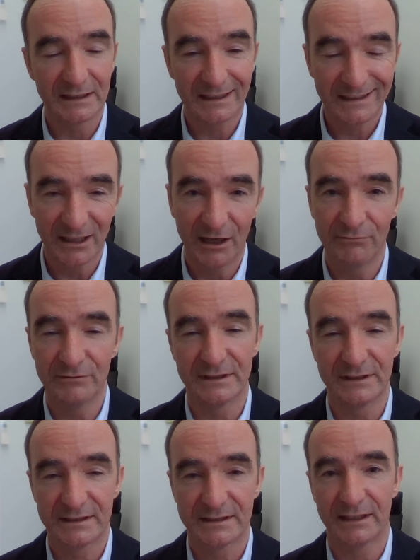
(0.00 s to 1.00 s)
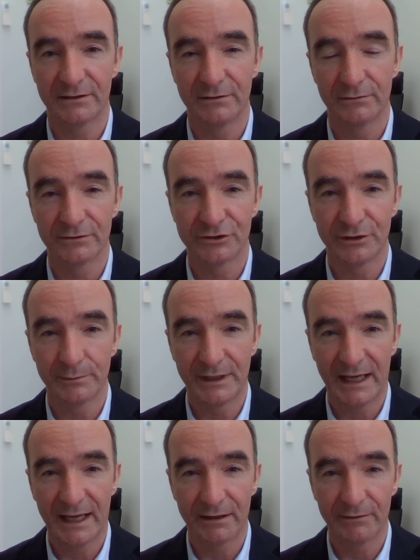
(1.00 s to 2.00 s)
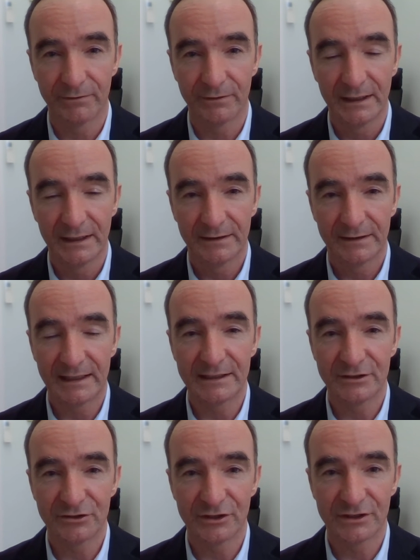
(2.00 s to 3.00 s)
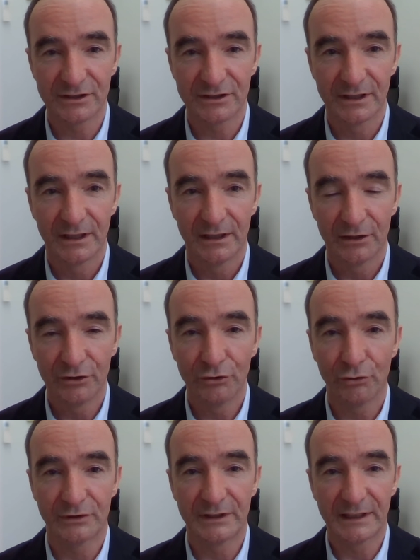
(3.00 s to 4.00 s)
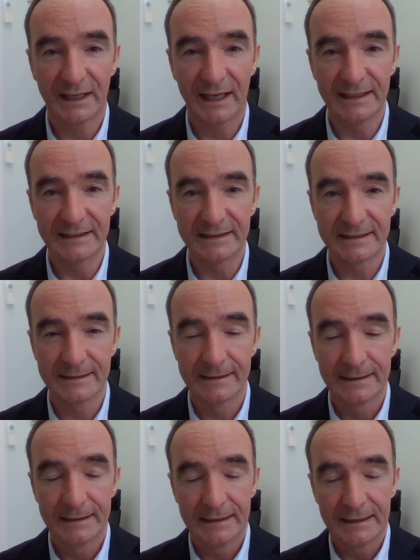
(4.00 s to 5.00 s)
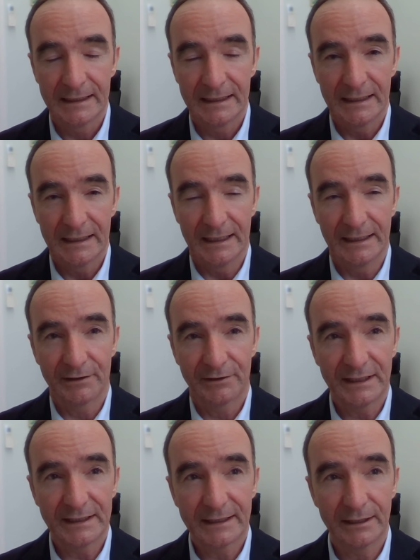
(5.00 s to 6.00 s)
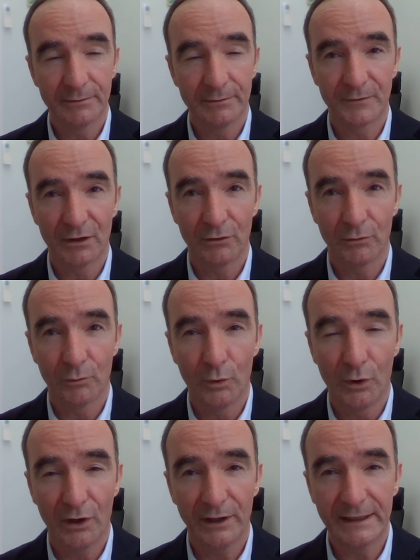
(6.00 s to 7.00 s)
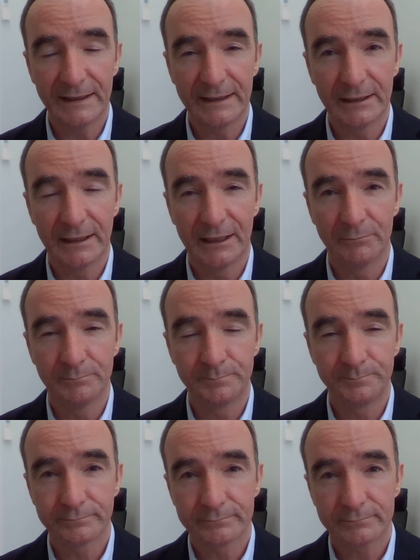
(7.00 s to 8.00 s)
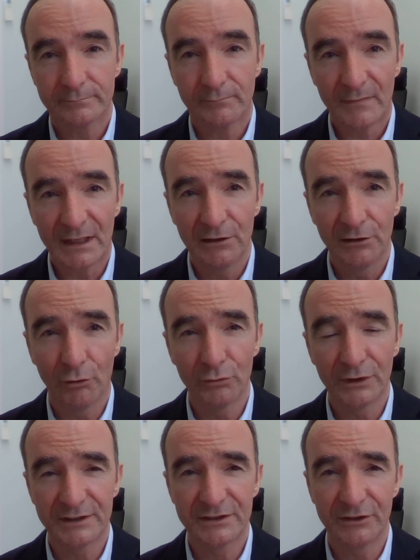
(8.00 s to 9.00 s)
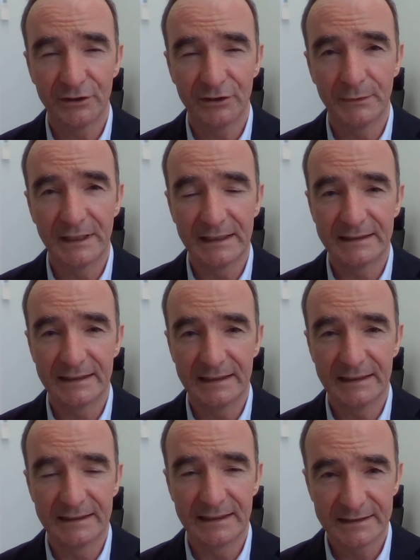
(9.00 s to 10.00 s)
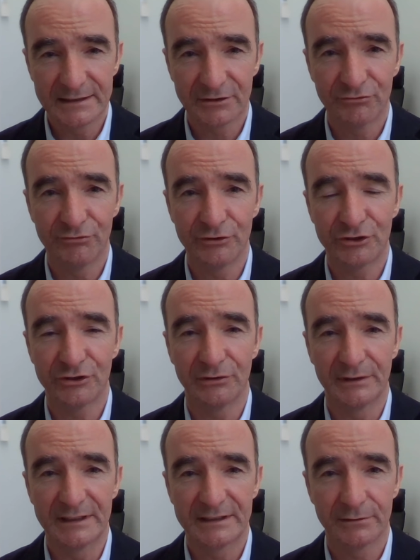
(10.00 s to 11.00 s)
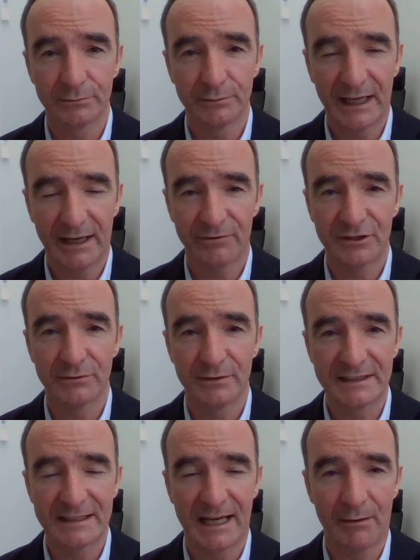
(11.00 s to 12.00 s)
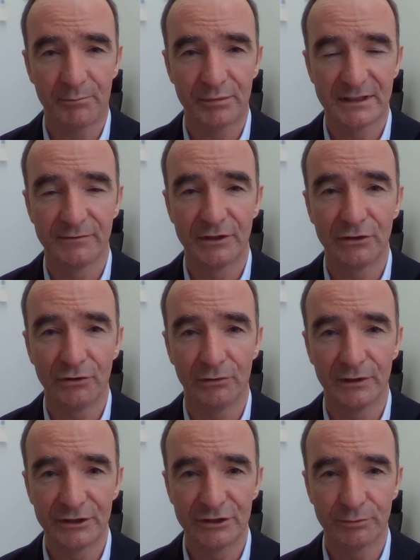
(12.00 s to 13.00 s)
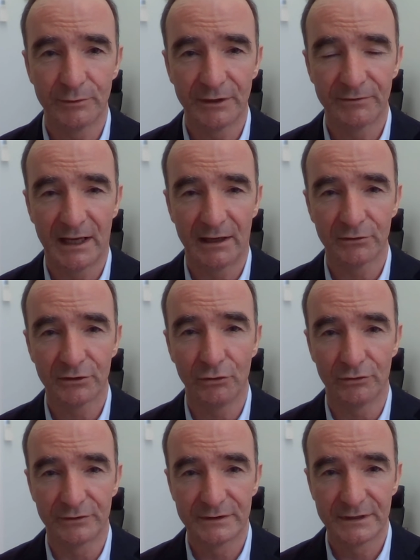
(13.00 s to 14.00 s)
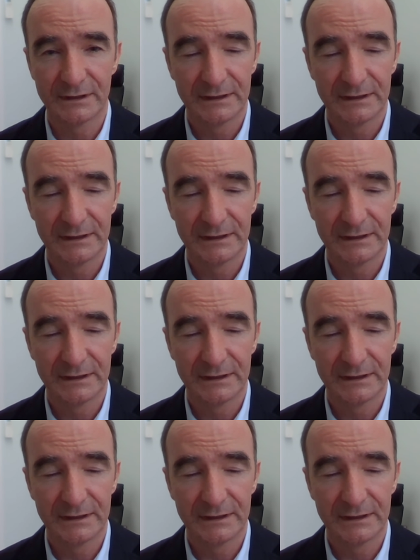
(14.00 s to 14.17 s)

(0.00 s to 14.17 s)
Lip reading: the current technology we have, that is just not the case. And I think why longer term it is crucial is that we have to adapt to the knowledge we've now got.